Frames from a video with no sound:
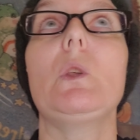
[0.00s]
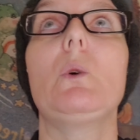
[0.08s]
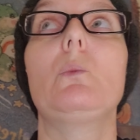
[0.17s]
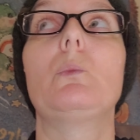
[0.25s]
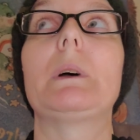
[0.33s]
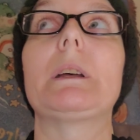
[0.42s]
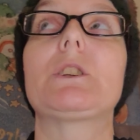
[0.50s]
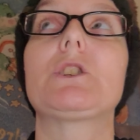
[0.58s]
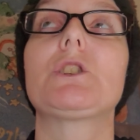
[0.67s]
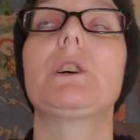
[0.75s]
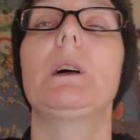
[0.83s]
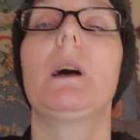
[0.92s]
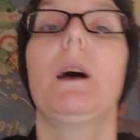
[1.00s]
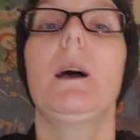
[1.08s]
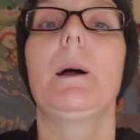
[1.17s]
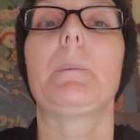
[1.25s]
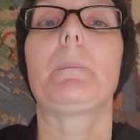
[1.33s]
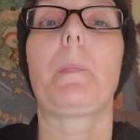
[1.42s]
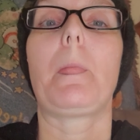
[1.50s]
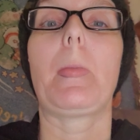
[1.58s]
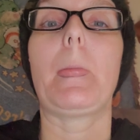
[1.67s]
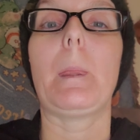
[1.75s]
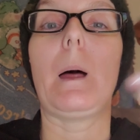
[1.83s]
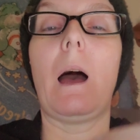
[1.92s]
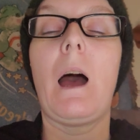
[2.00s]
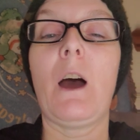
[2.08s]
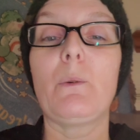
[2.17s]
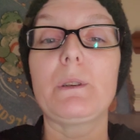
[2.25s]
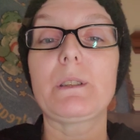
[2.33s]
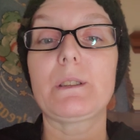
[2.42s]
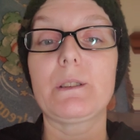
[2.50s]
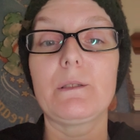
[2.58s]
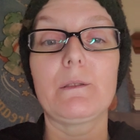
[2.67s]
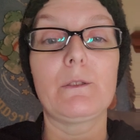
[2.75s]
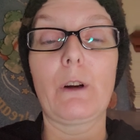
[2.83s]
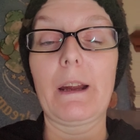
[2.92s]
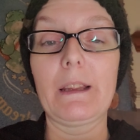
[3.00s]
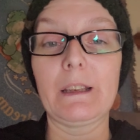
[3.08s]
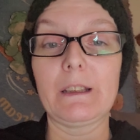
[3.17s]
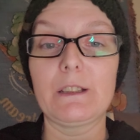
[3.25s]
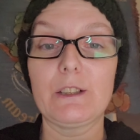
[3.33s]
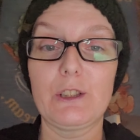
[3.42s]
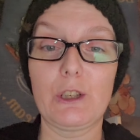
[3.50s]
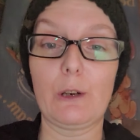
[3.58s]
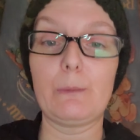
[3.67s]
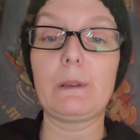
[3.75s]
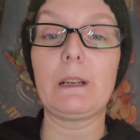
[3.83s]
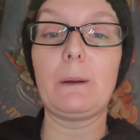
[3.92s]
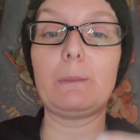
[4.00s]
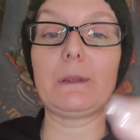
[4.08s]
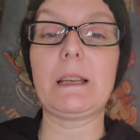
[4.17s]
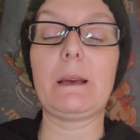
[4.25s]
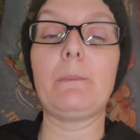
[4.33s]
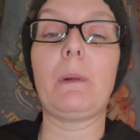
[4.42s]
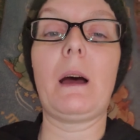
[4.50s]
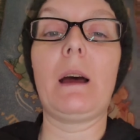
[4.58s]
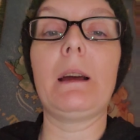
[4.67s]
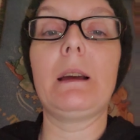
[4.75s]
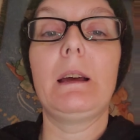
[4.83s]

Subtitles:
which I was greatly disturbed and upset by,